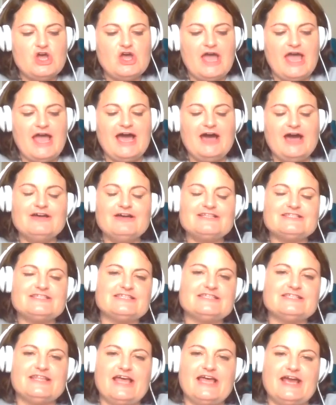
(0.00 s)
How has
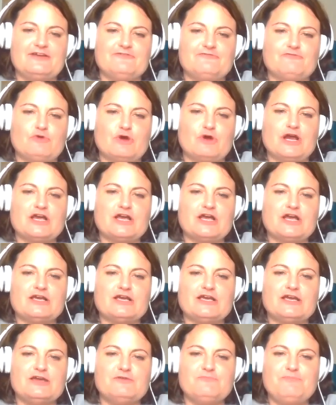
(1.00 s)
this line of work
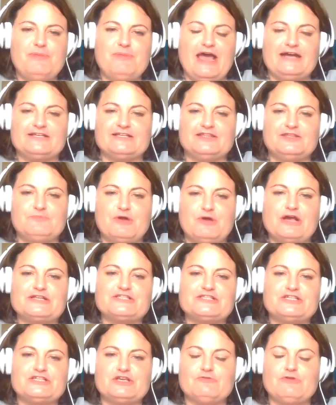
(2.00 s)
impacted the
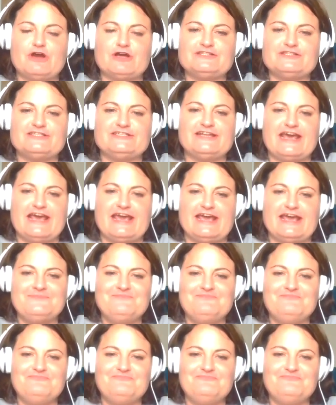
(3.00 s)
person you are today?